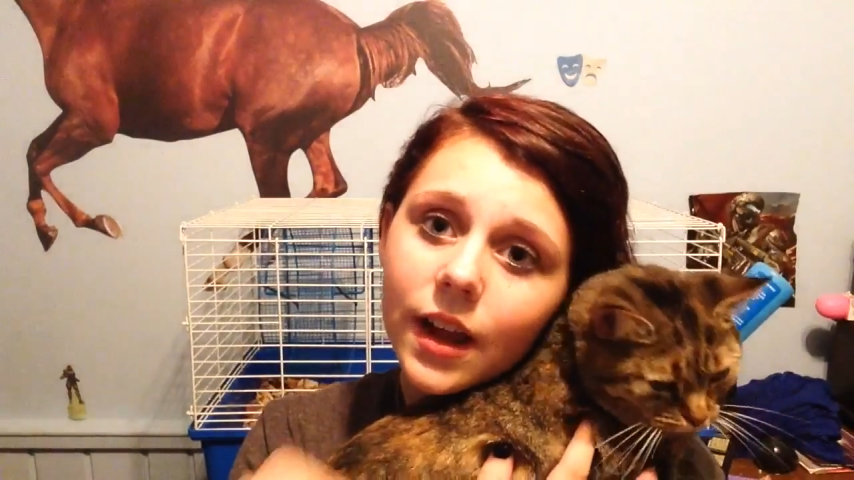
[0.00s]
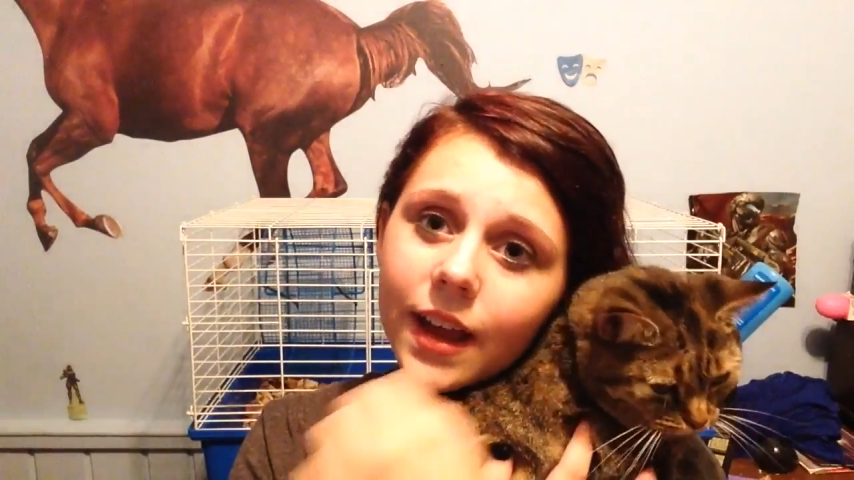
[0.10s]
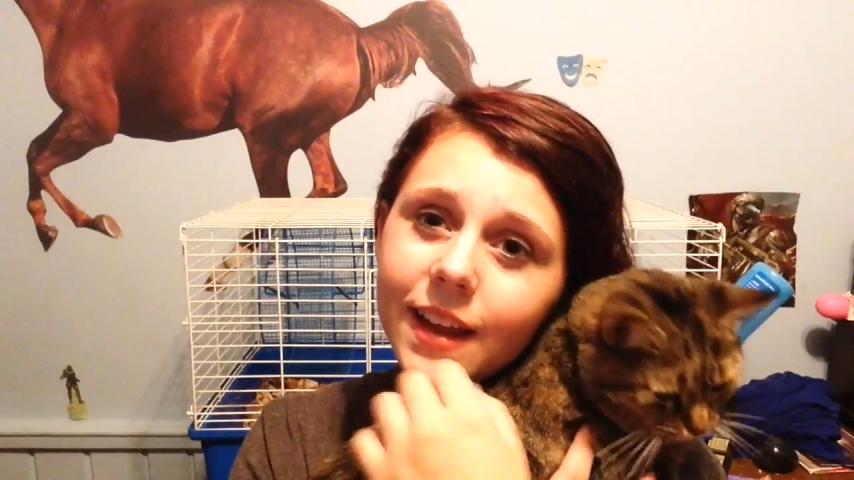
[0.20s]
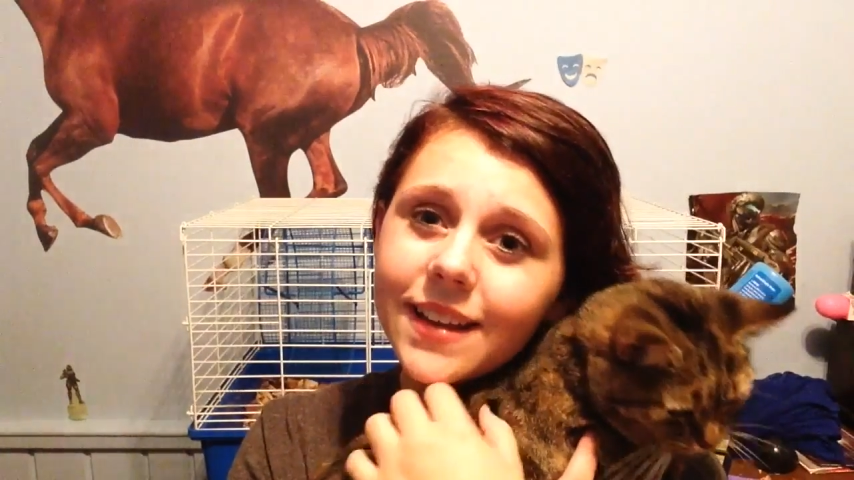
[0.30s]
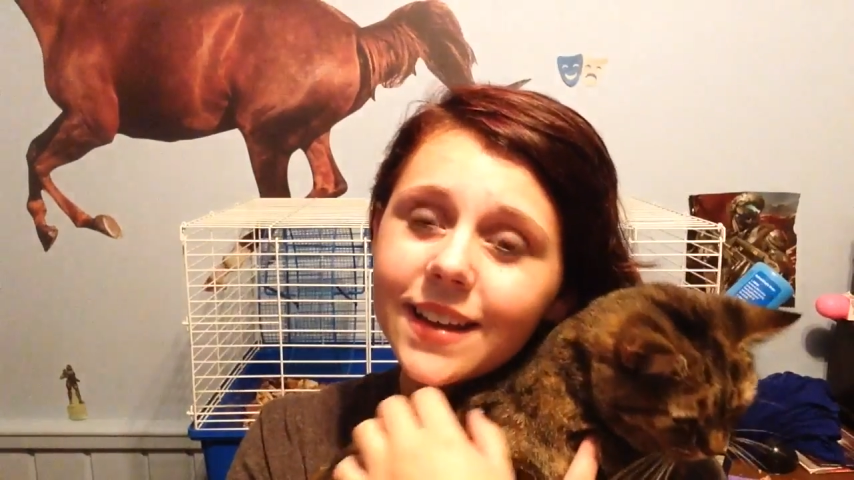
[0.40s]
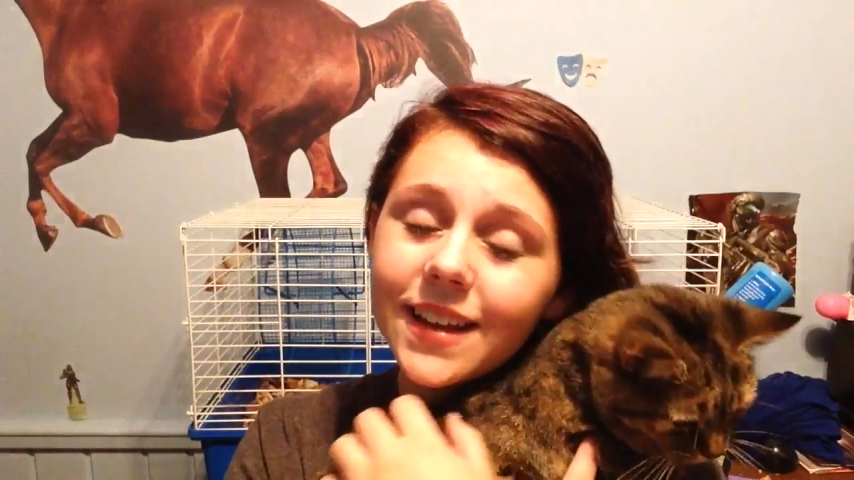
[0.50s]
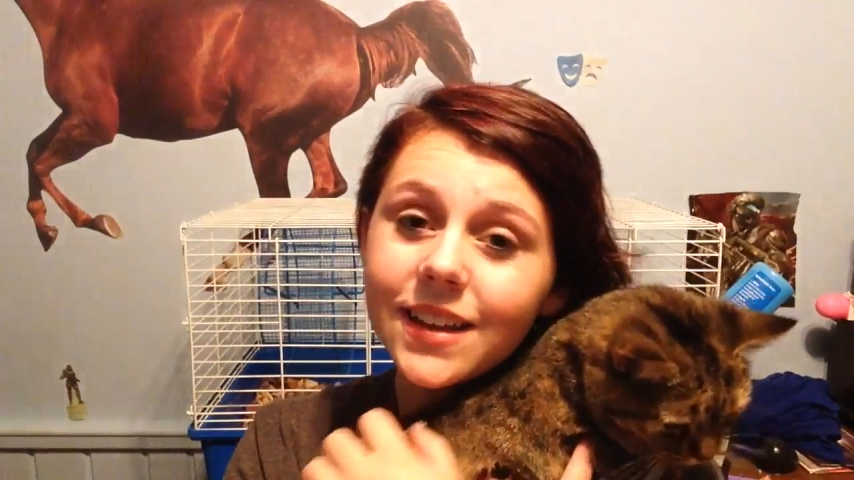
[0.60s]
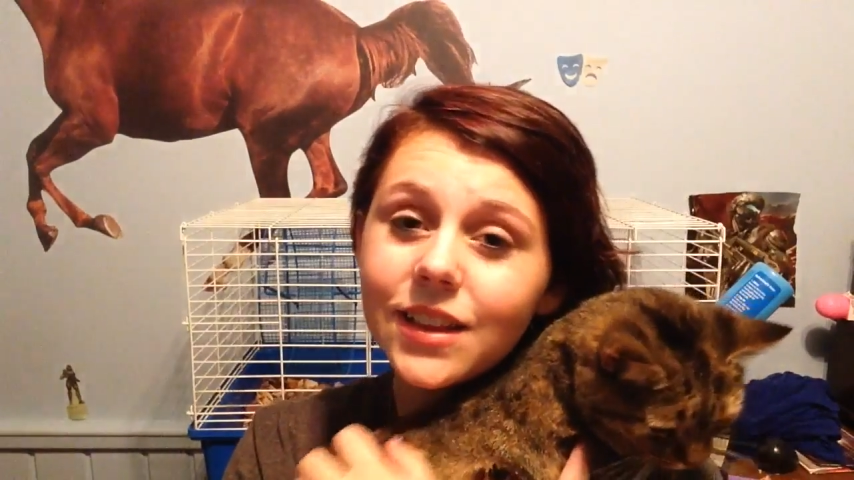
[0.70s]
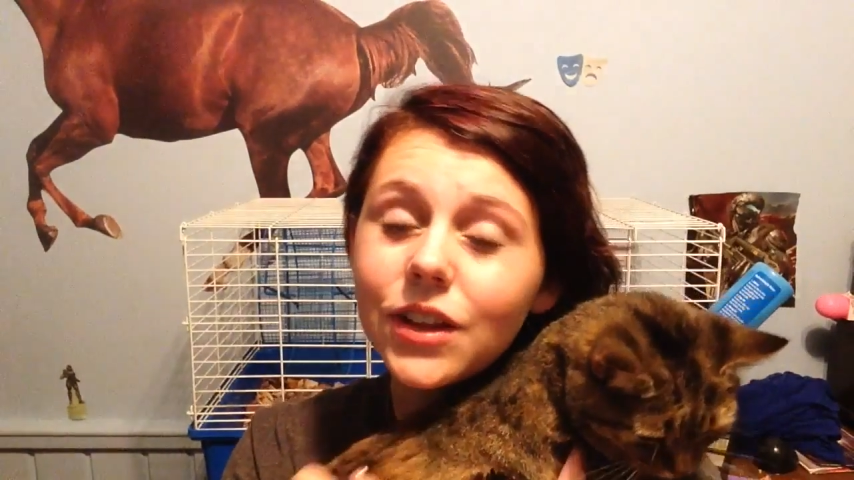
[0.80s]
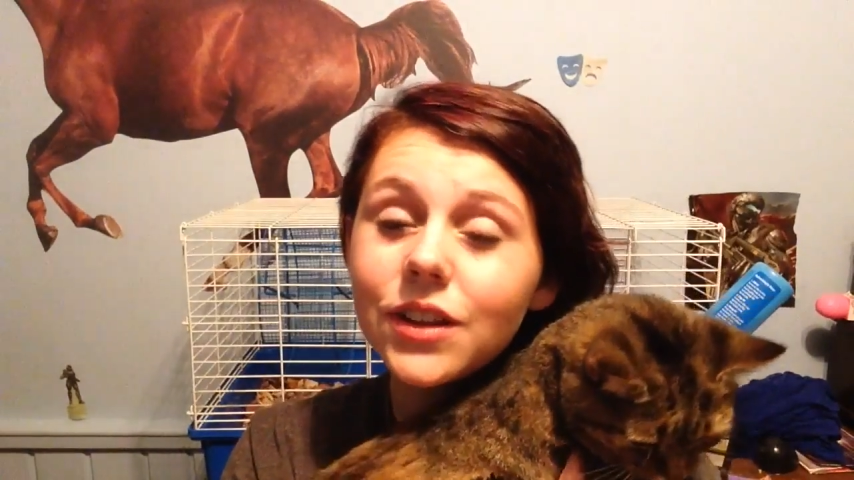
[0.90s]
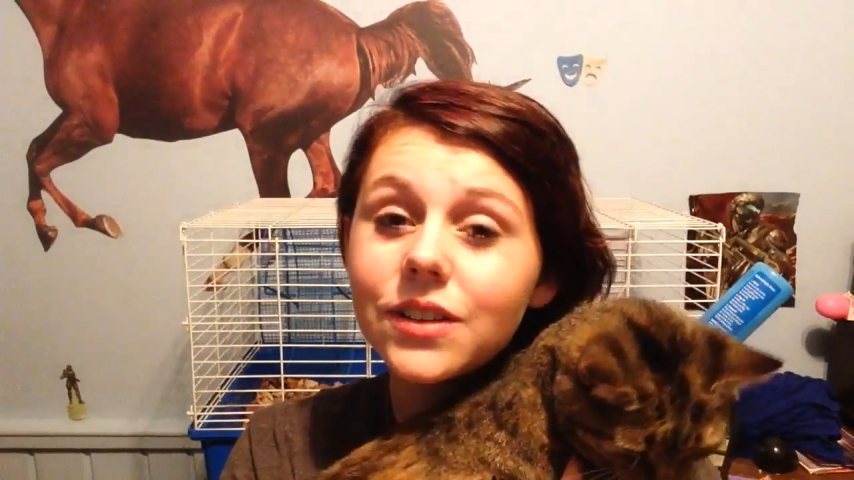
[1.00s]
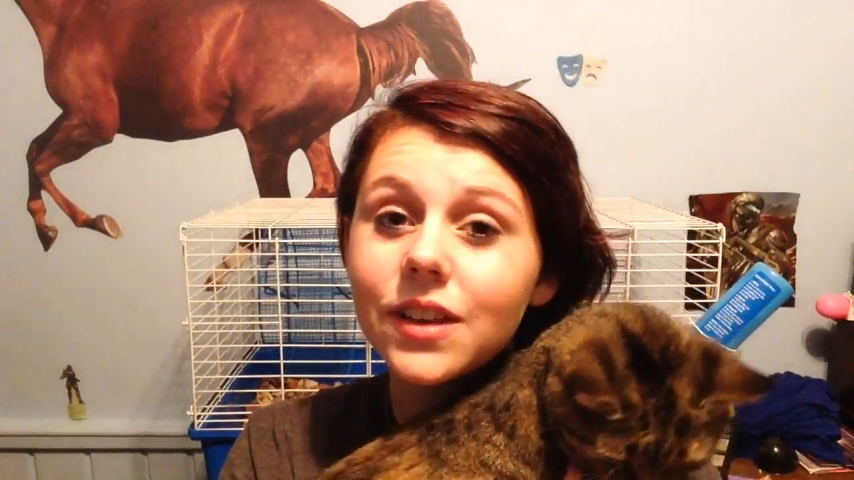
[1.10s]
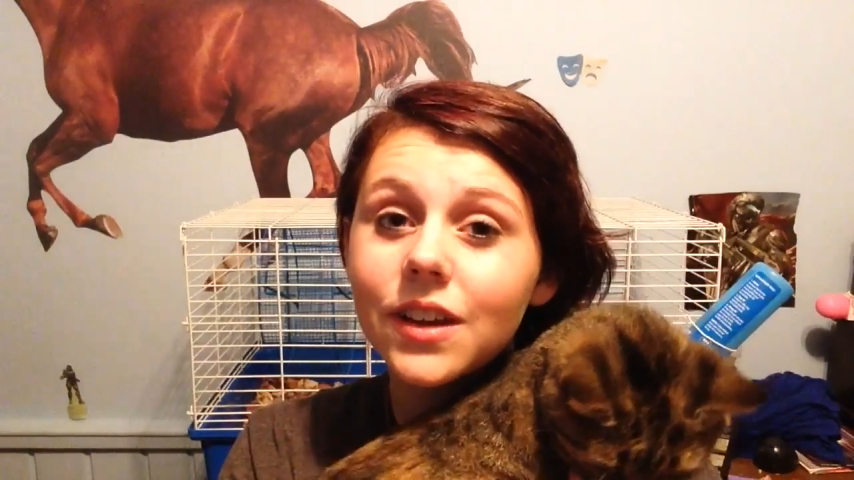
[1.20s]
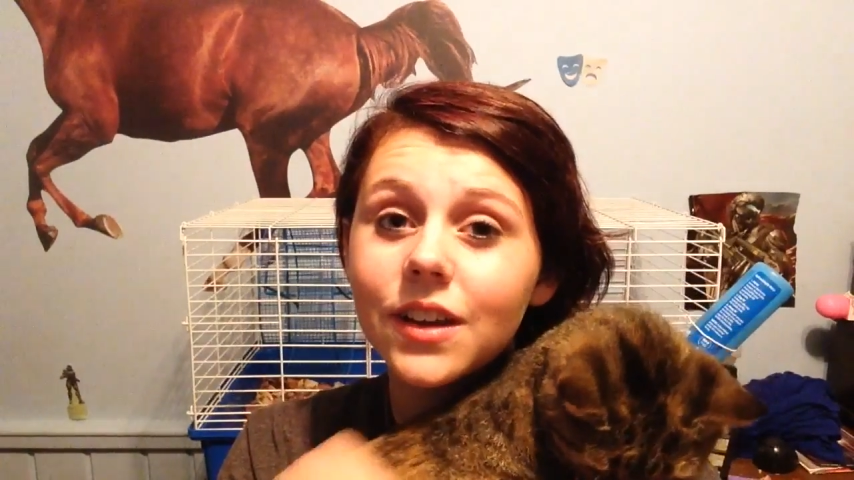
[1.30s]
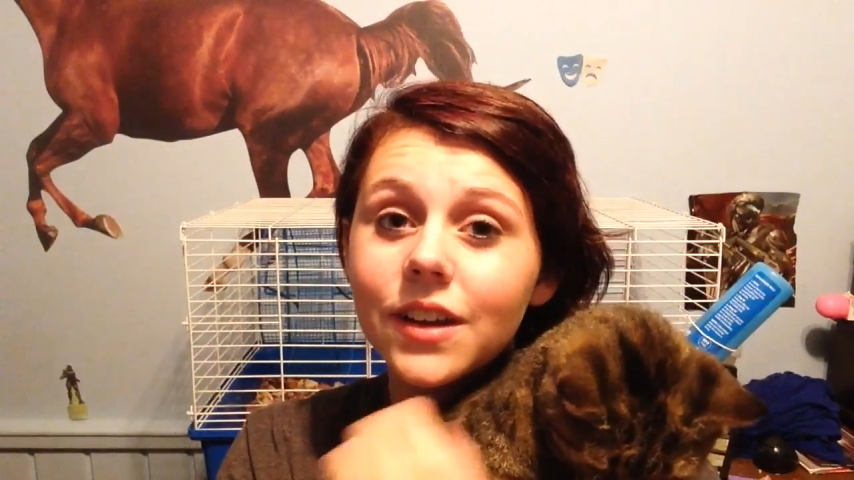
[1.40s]
and he looks
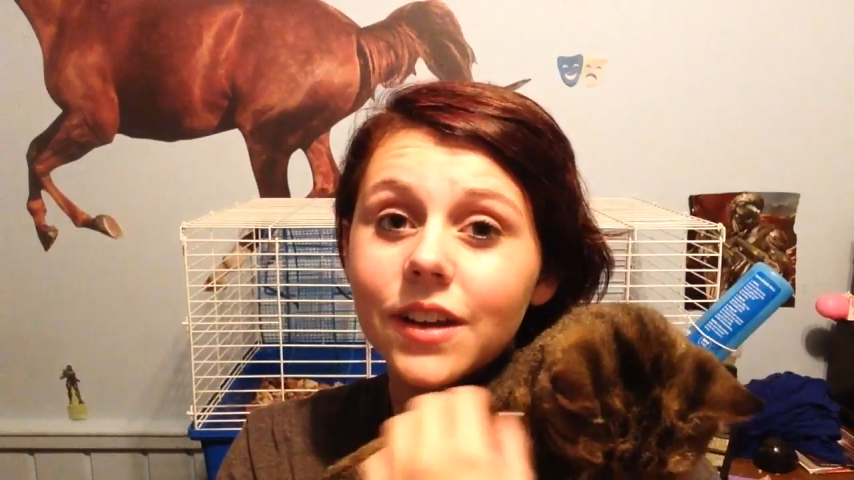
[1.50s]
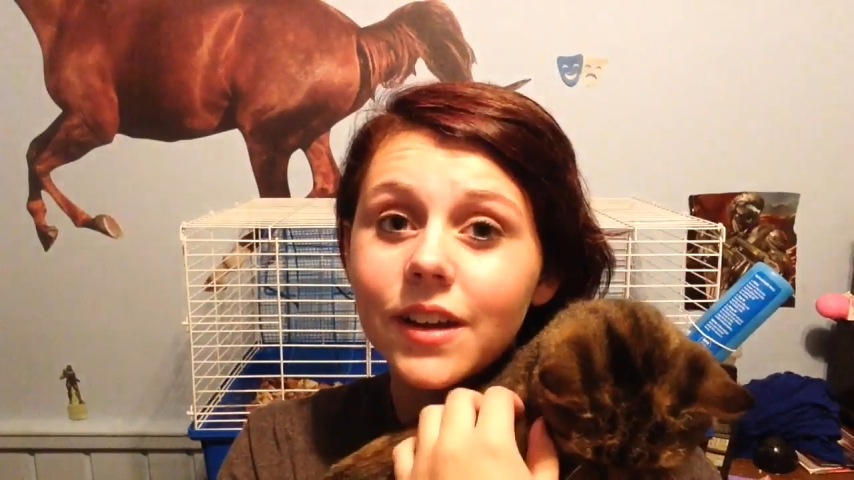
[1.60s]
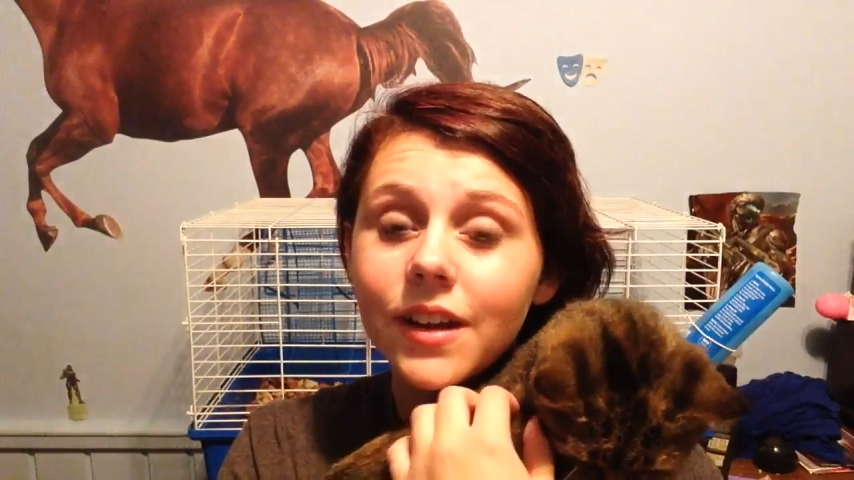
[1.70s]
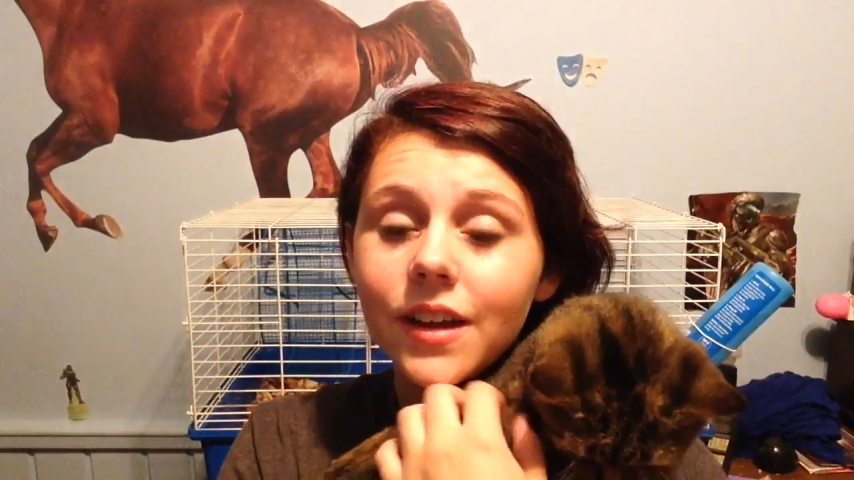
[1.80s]
at her